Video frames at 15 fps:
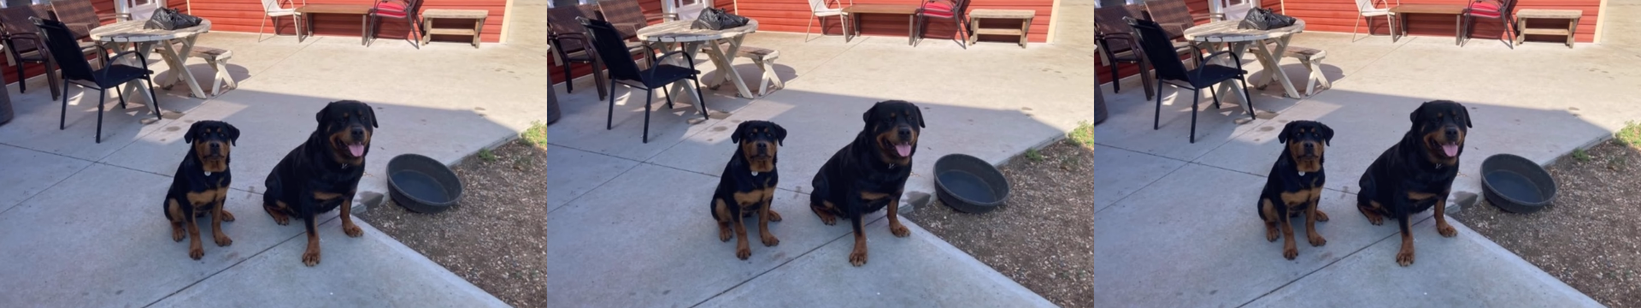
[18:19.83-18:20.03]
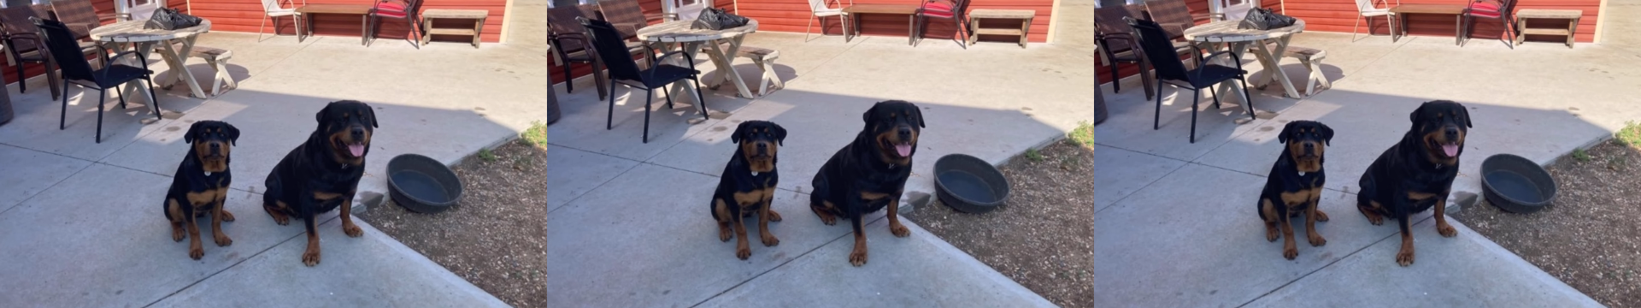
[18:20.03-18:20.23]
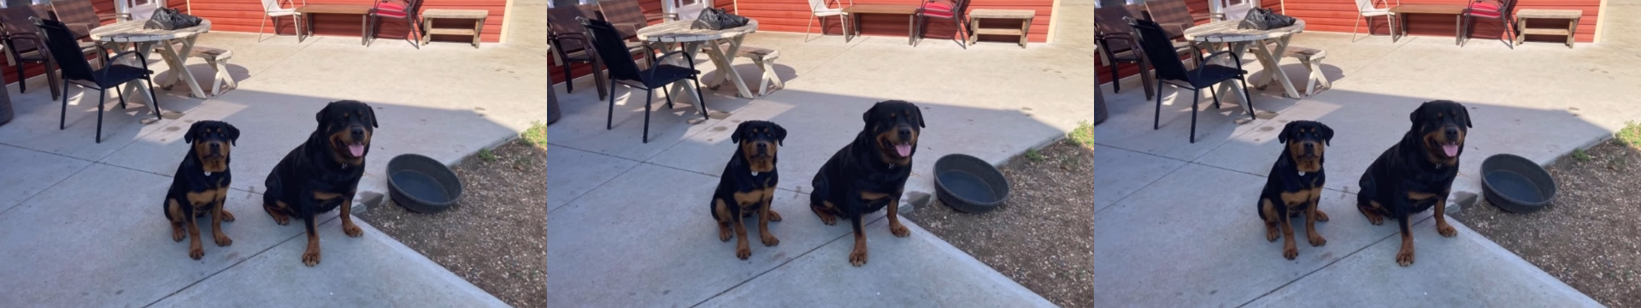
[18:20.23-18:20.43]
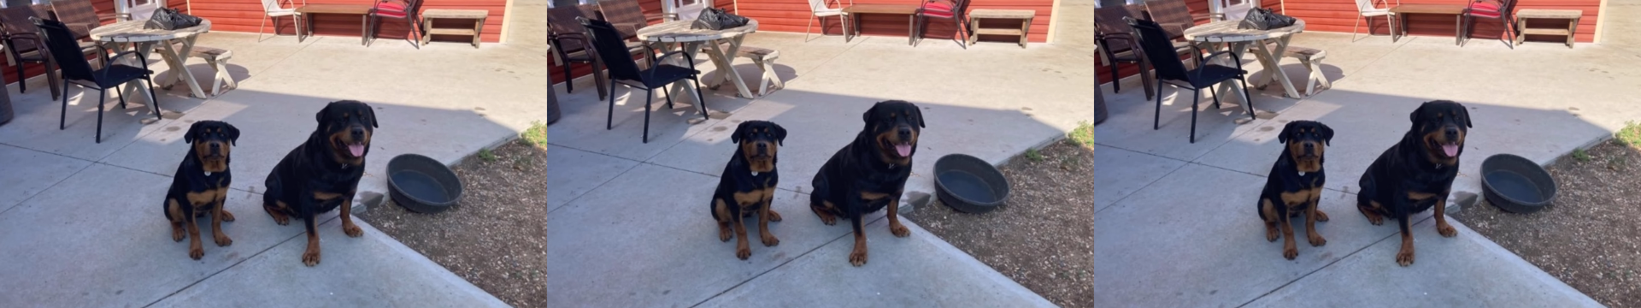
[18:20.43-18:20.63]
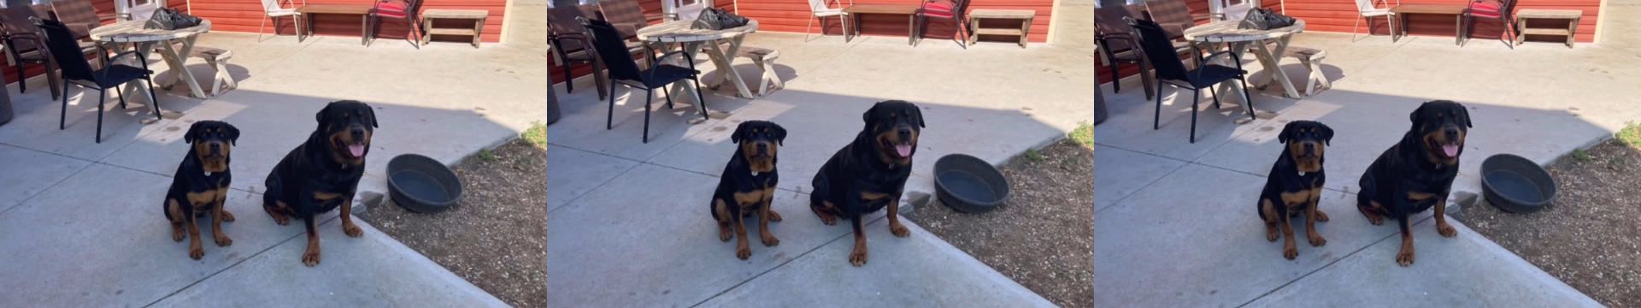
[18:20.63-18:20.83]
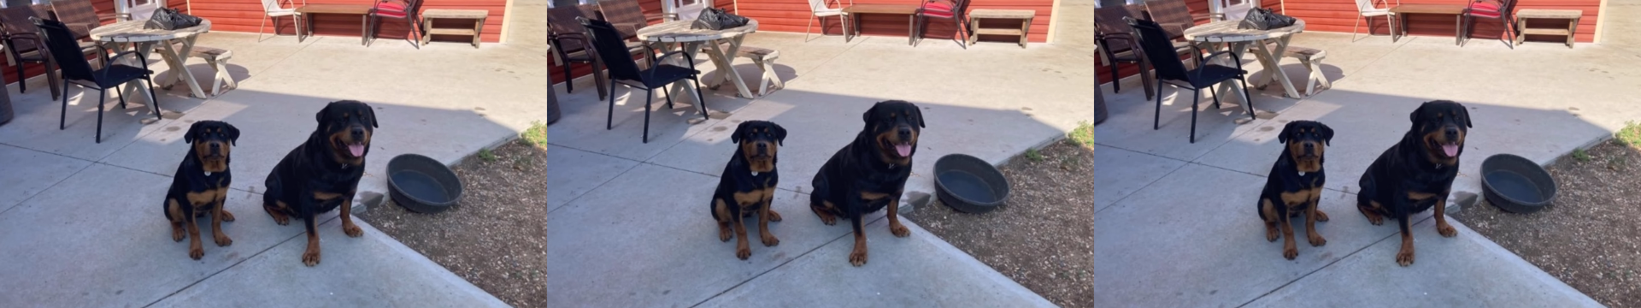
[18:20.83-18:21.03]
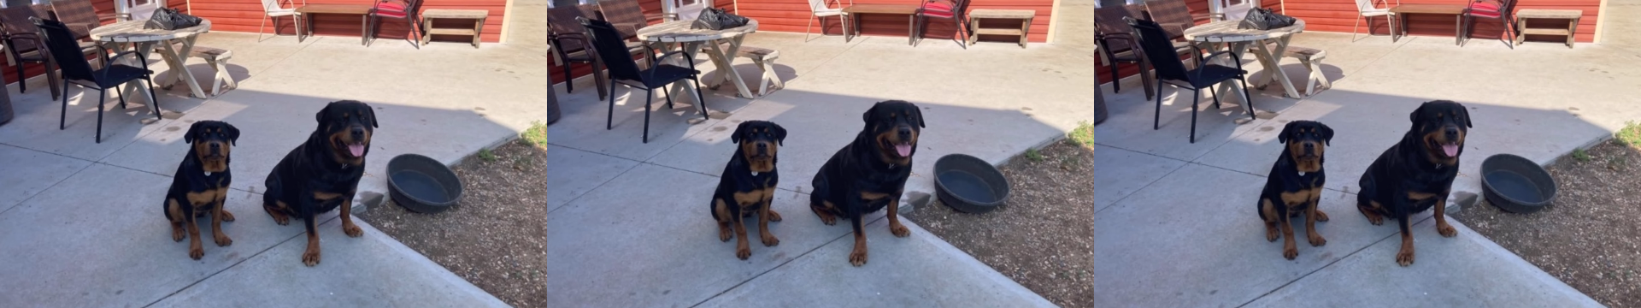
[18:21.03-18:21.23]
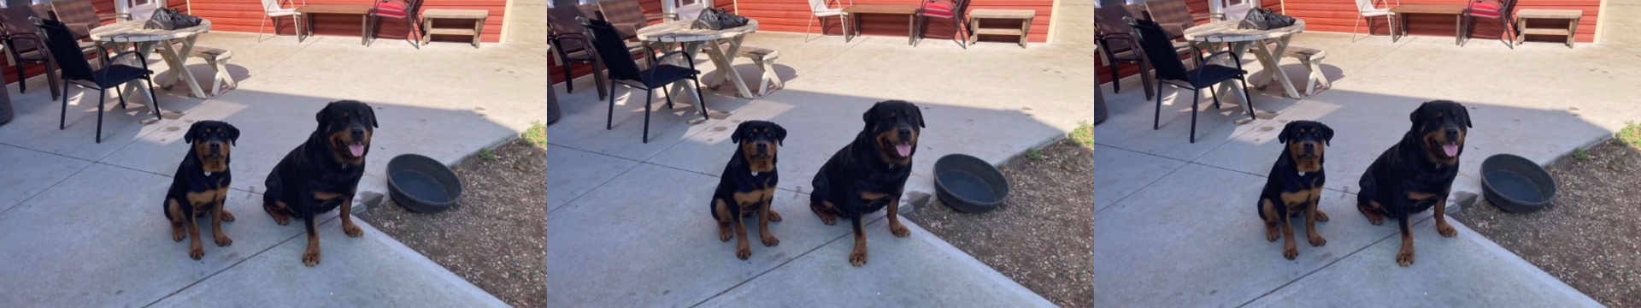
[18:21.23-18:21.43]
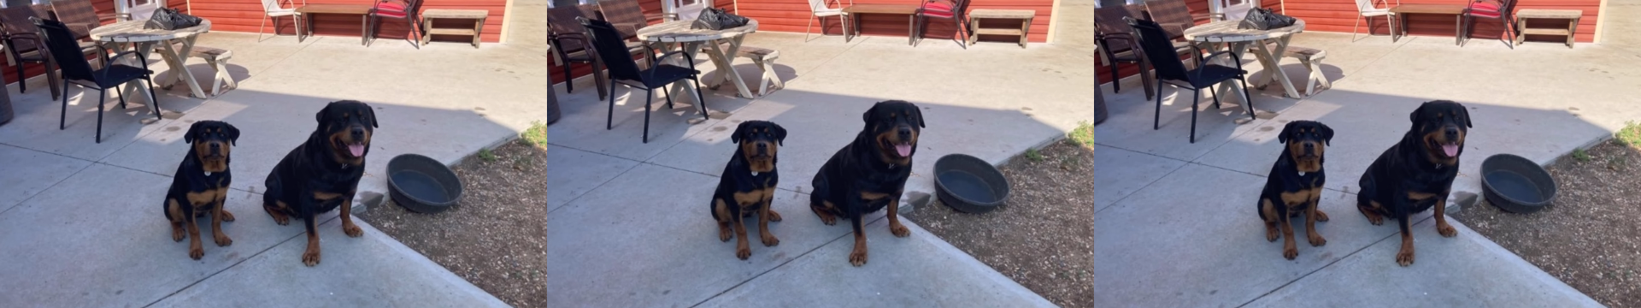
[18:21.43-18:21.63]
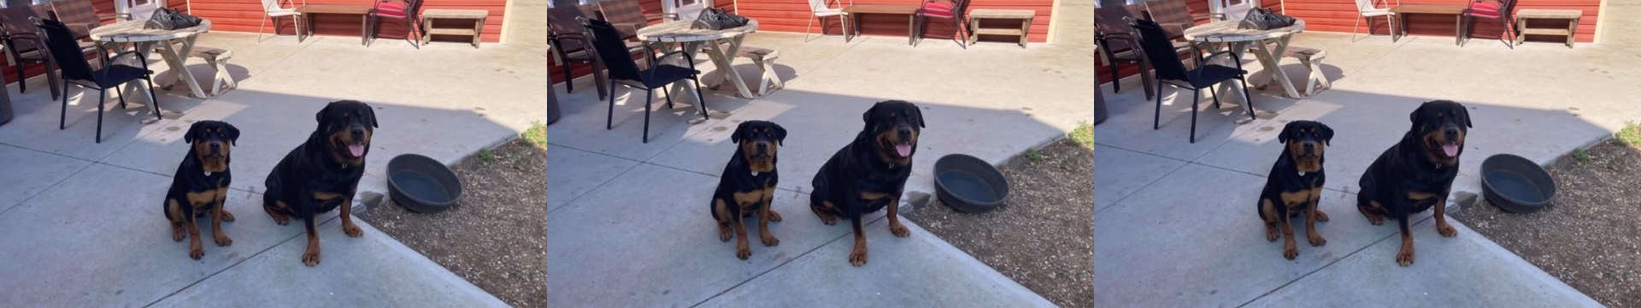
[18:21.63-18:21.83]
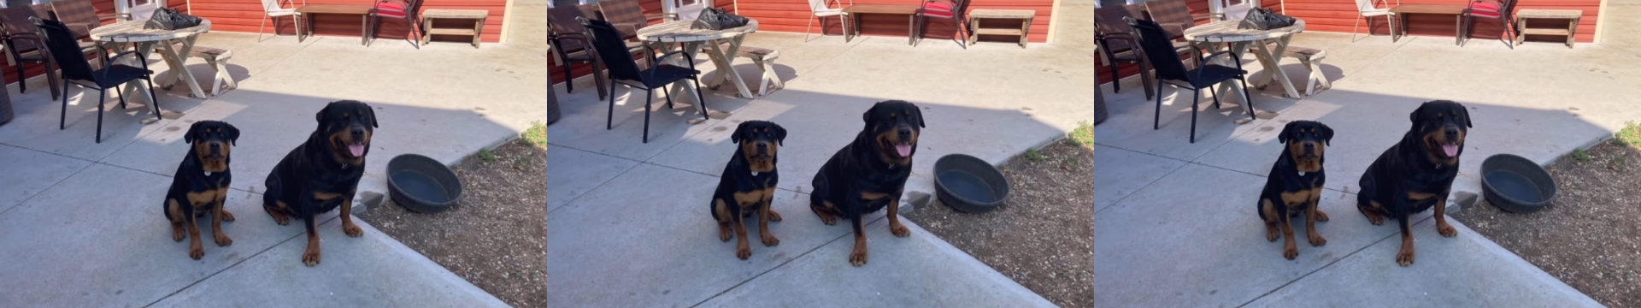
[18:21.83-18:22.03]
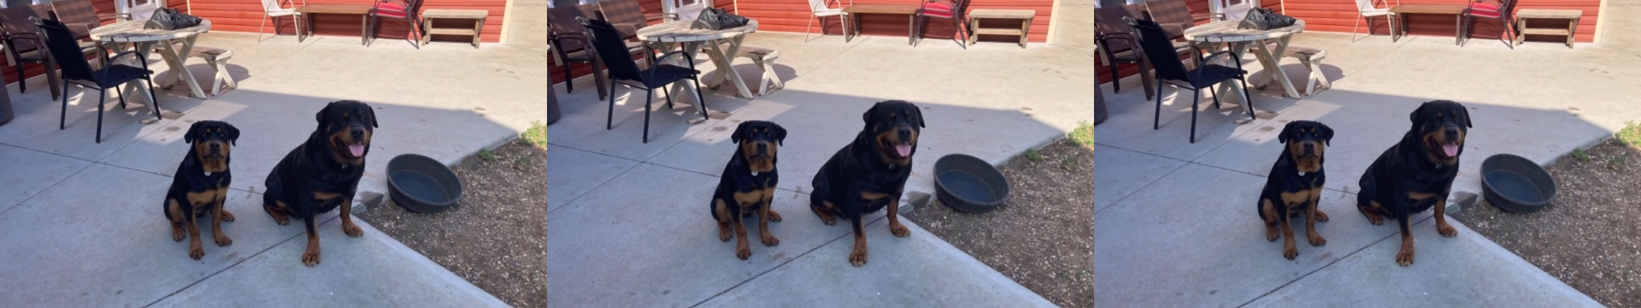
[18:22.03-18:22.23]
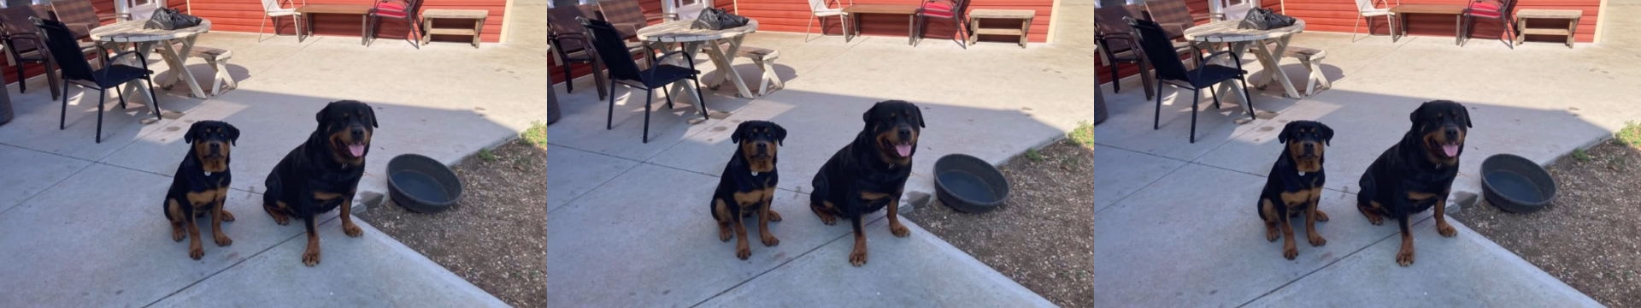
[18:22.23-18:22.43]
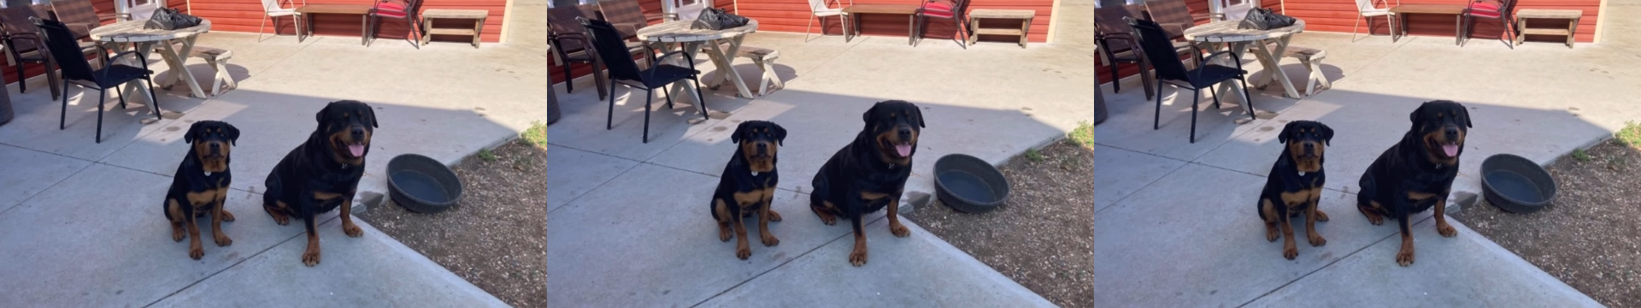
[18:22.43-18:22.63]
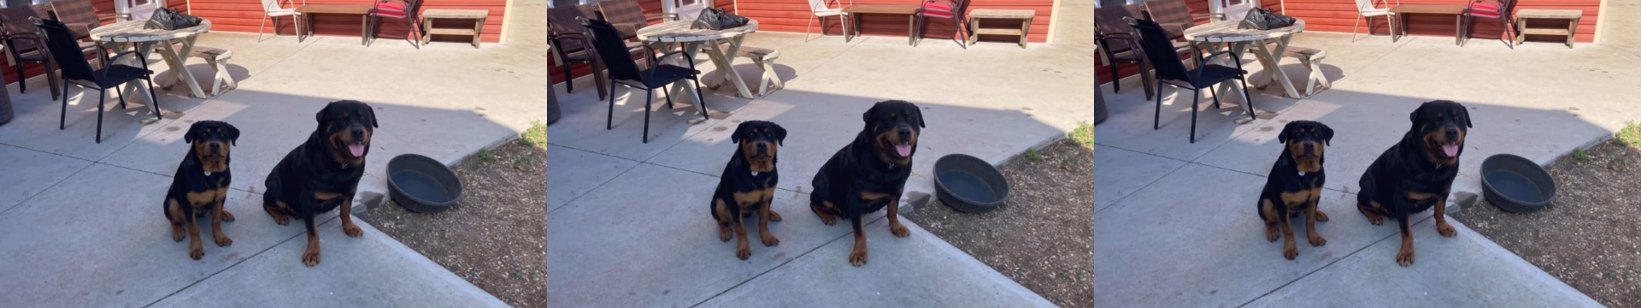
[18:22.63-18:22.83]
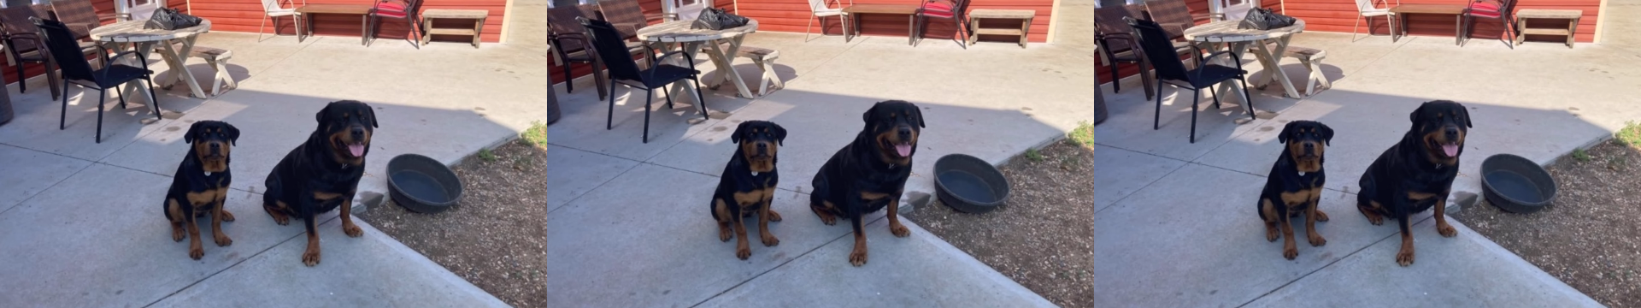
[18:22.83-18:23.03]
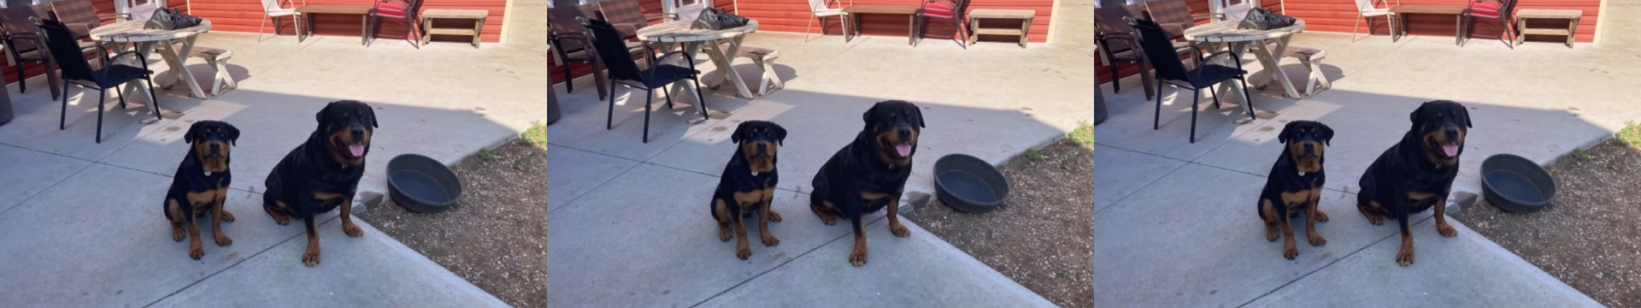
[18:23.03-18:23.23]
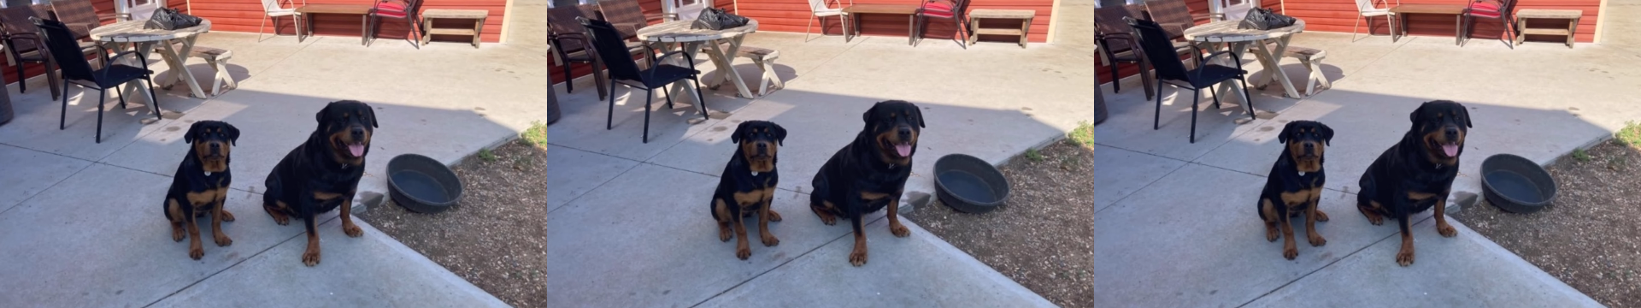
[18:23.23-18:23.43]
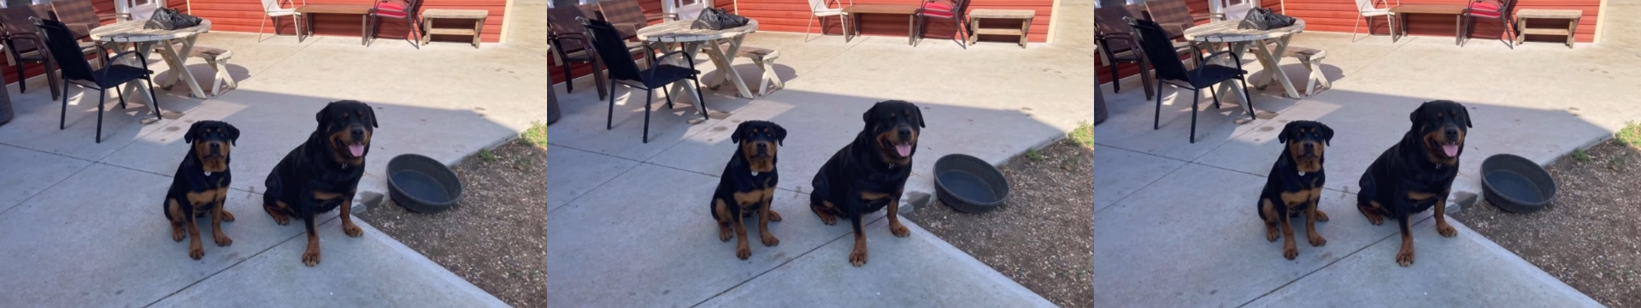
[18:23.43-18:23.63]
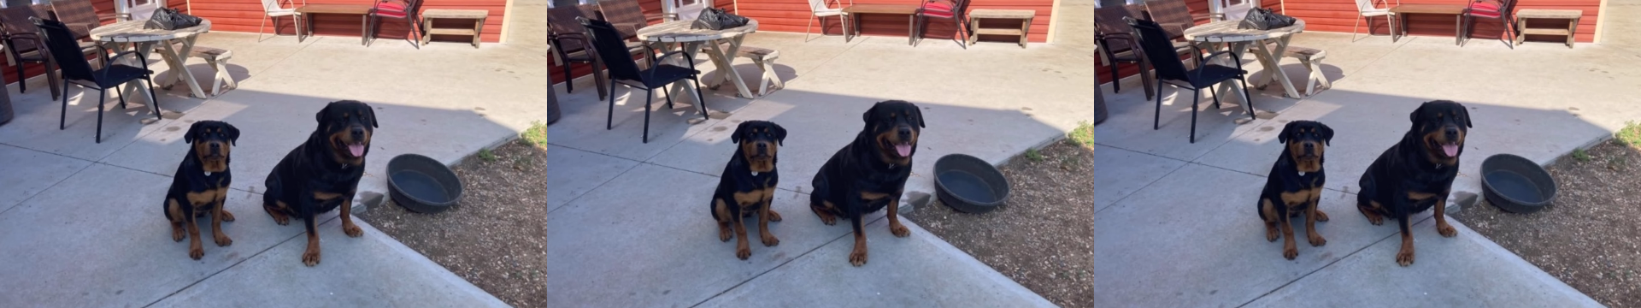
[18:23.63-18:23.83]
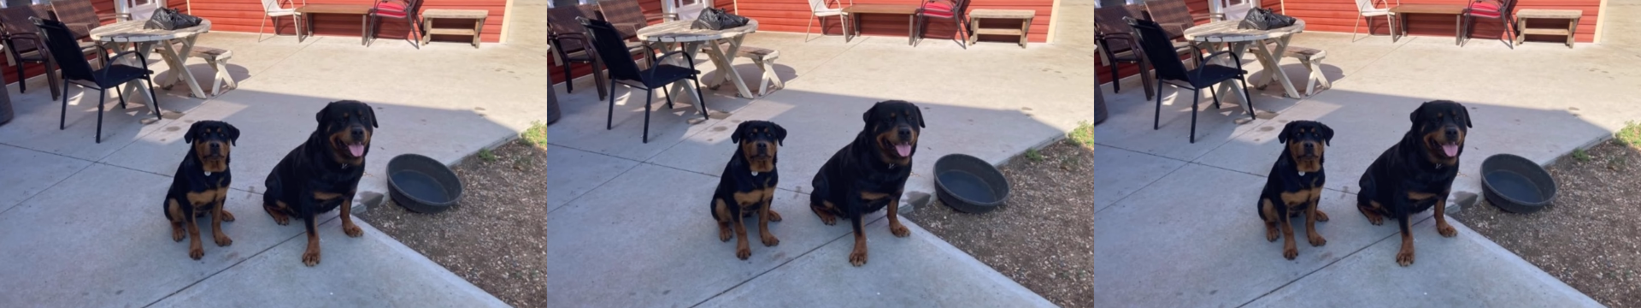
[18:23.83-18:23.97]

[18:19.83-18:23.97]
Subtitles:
(no speaker visible)